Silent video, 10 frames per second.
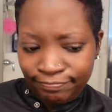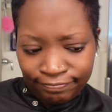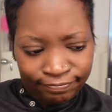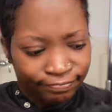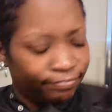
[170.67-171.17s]

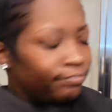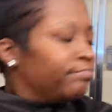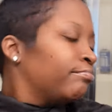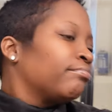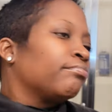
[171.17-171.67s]

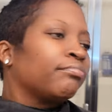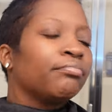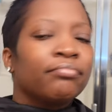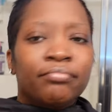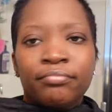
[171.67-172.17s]

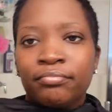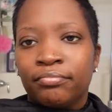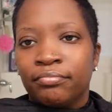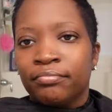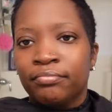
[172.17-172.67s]
(no one is talking)